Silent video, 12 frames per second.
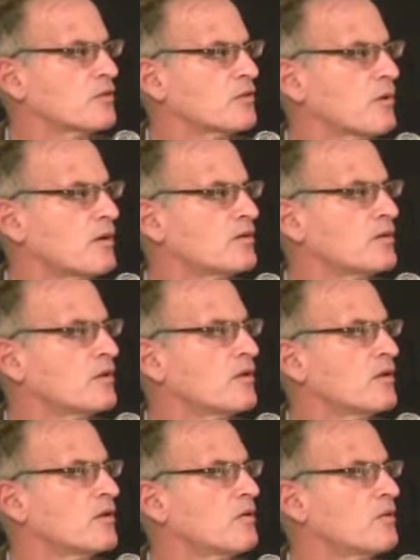to 1
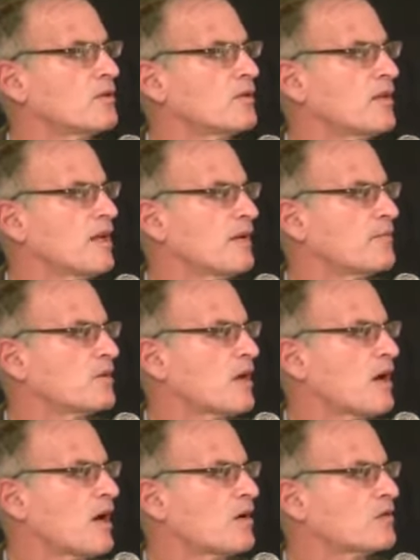when it came to
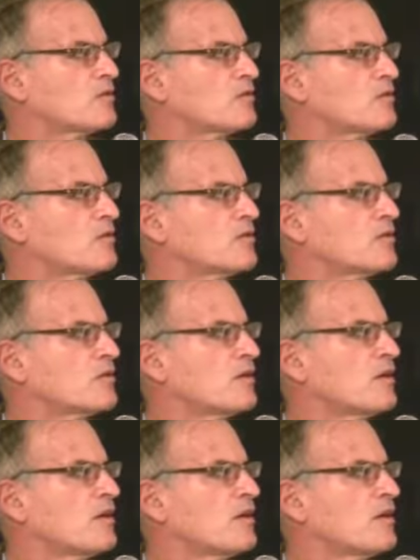houses.